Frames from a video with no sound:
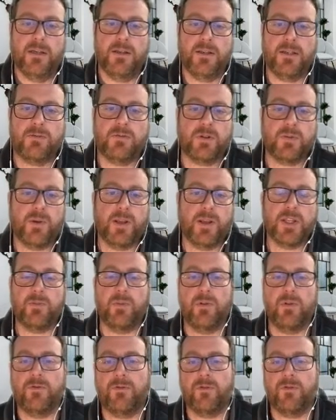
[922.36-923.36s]
is
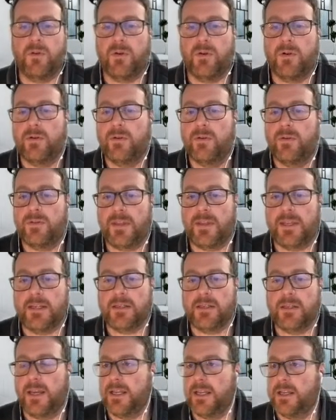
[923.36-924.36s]
responsible for
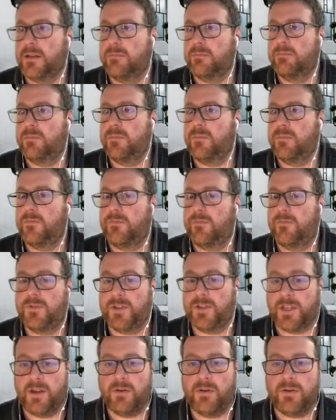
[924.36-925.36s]
things like
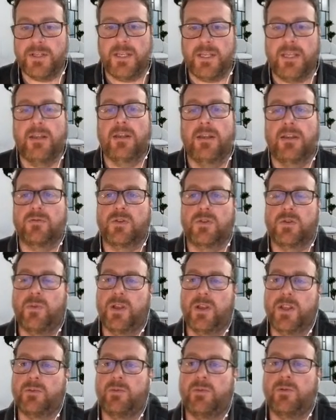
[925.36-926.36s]
security. It's
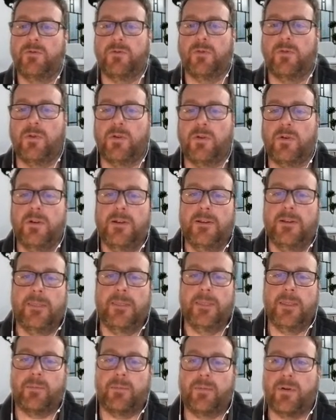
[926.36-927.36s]
responsible for
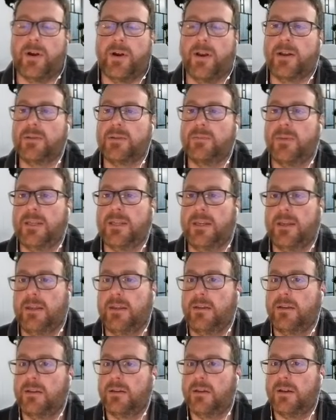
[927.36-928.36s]
the product
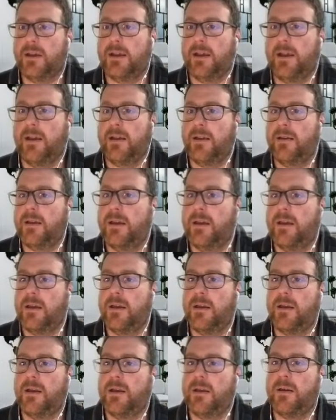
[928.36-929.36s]
meeting
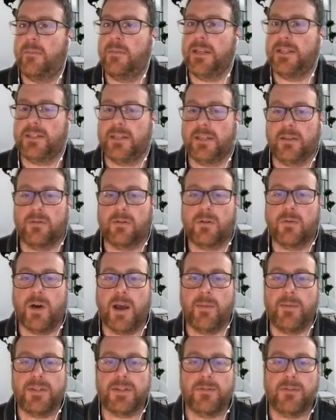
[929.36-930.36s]
the
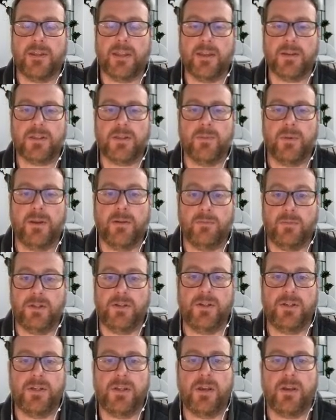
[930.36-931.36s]
requirements of the customer,
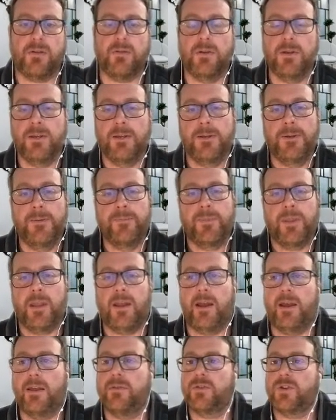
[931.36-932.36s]
which is you.
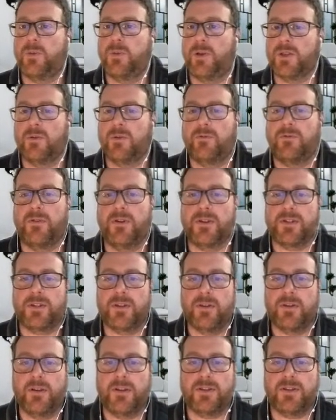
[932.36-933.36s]
Responsible for
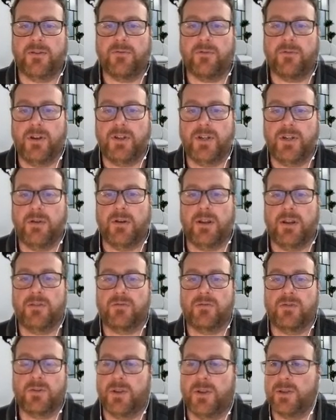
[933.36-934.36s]
its software engineering.
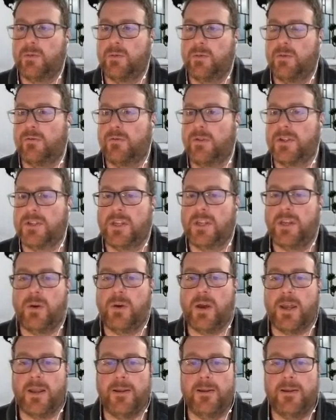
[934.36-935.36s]
It's responsible for its
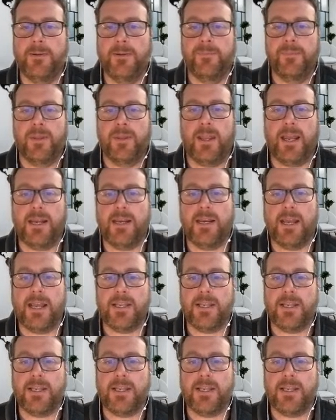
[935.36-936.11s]
QA, and